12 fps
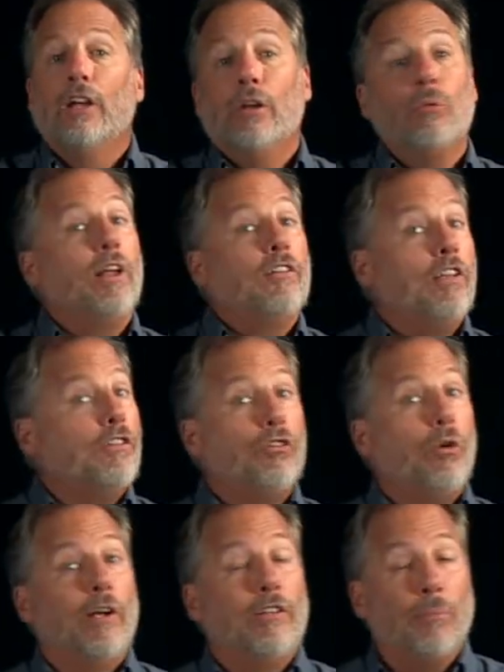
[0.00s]
Now, when I say
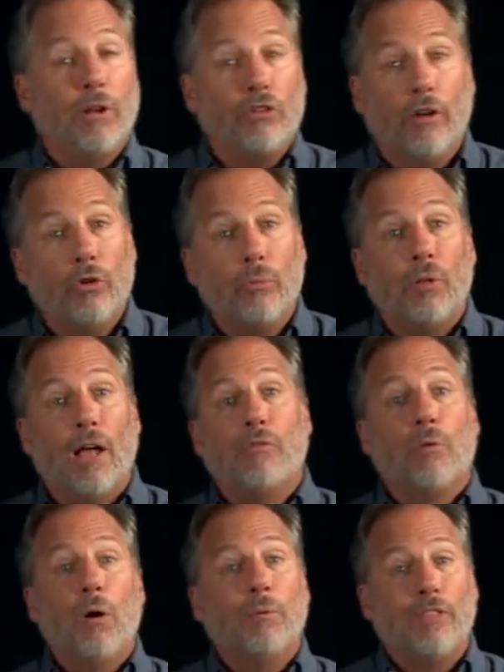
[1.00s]
stories, I'm not trying to imply for
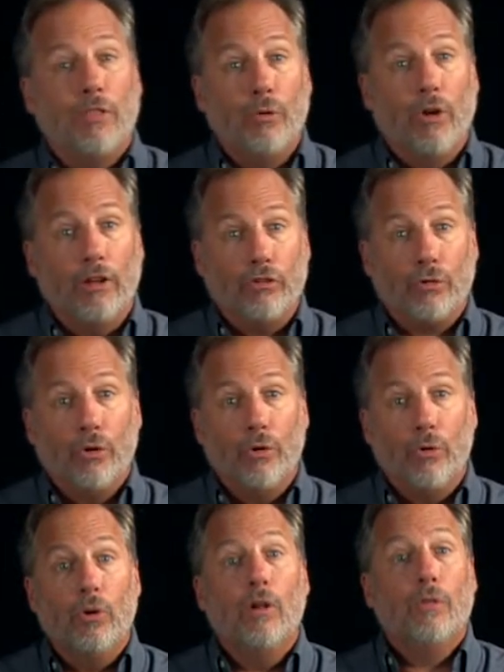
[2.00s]
a moment that they're not
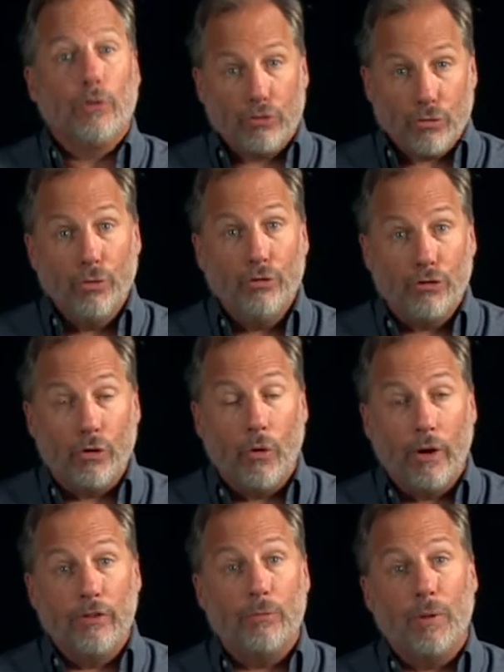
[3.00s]
true. They're true
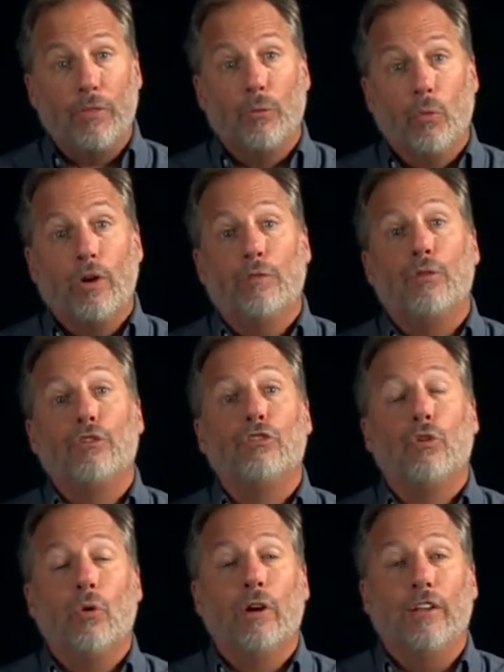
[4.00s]
stories, but they're wonderful
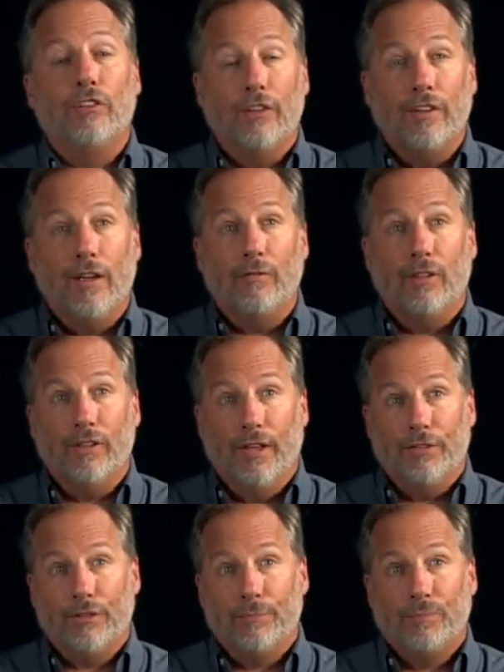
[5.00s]
stories
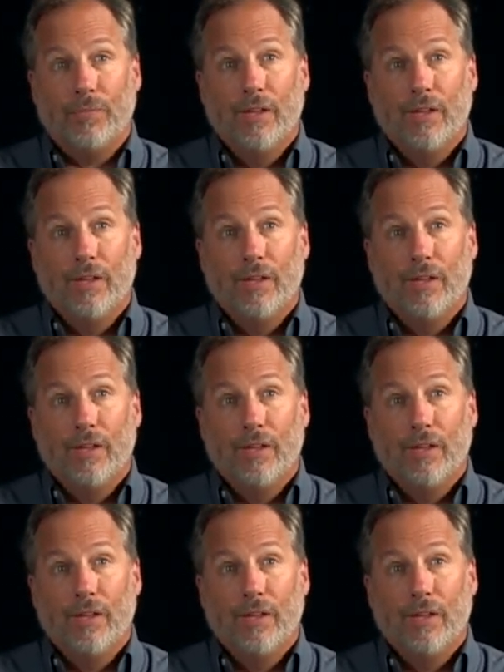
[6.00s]
nevertheless.